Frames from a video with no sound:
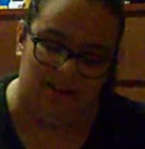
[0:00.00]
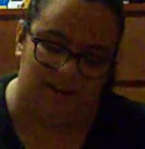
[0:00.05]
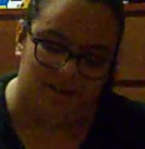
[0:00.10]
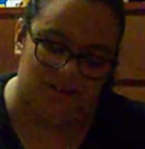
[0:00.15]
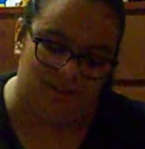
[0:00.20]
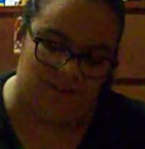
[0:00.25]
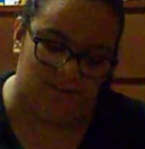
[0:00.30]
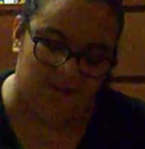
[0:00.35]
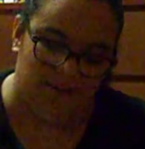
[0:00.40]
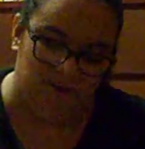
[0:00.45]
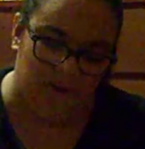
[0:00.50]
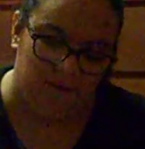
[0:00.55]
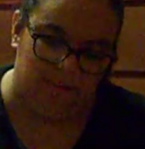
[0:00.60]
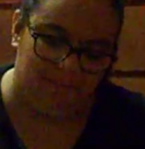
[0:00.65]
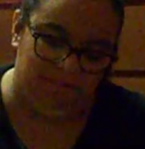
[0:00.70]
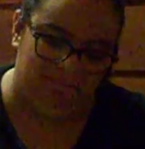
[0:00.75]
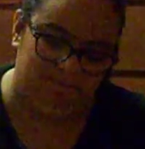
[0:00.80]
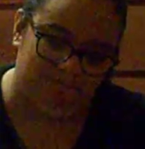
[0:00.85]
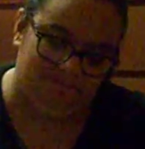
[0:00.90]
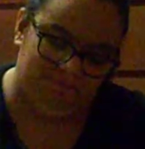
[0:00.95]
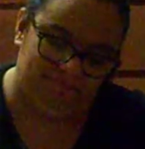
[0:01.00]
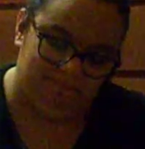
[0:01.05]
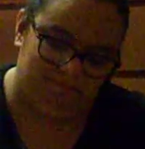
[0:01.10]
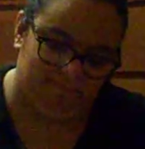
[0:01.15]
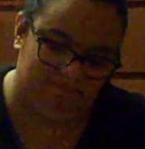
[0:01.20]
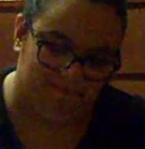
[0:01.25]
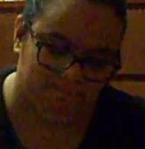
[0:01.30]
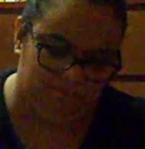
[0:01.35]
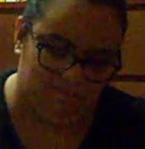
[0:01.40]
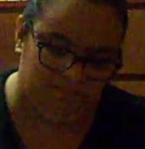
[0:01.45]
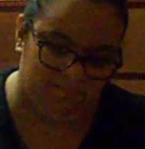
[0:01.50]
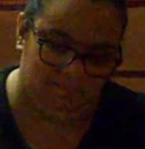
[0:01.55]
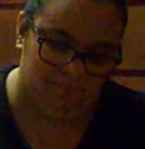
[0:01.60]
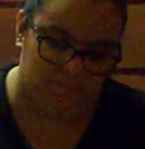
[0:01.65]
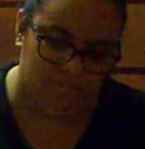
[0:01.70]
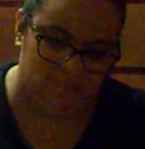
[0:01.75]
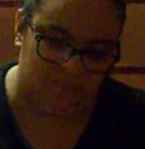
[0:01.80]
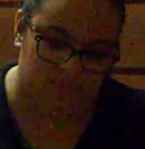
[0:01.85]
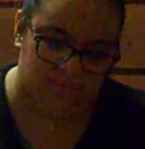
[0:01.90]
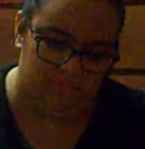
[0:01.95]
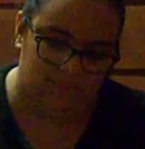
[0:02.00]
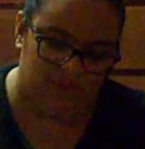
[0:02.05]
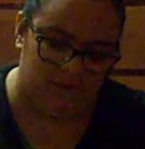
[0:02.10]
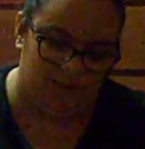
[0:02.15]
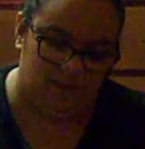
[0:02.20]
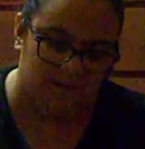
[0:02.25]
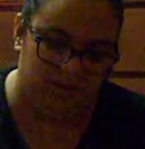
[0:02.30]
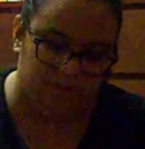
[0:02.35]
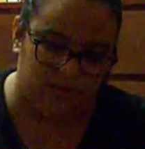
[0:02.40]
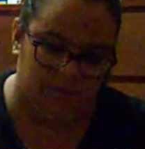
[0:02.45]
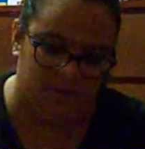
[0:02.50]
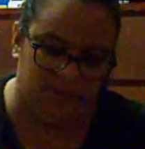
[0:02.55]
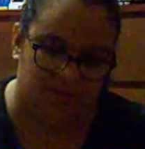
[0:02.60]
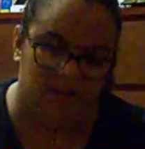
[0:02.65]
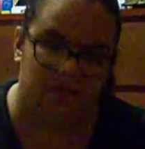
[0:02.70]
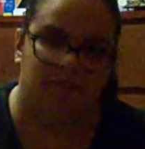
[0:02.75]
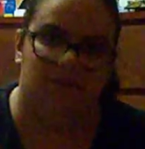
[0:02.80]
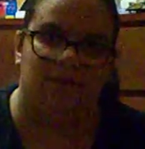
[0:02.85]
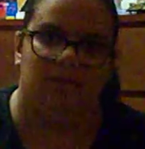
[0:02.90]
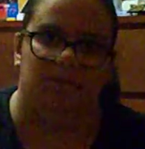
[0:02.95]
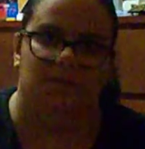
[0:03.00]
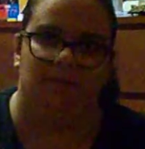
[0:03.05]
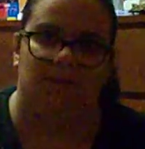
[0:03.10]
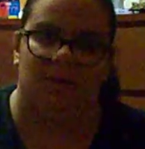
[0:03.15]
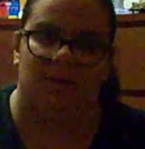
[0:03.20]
So, what are you gonna do?